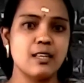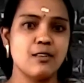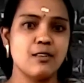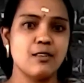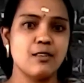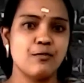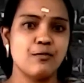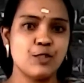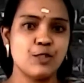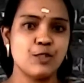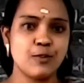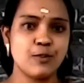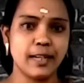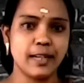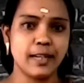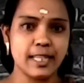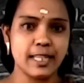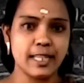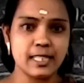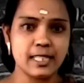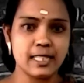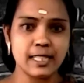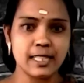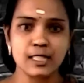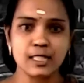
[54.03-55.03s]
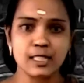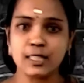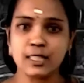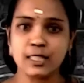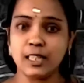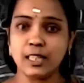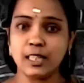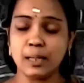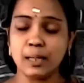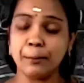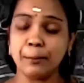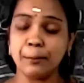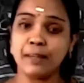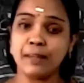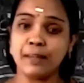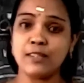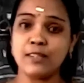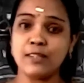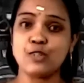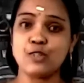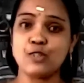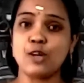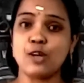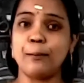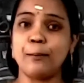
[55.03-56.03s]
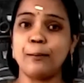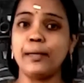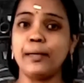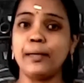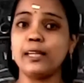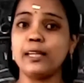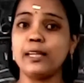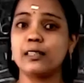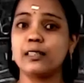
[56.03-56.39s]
Which one is next previous topic?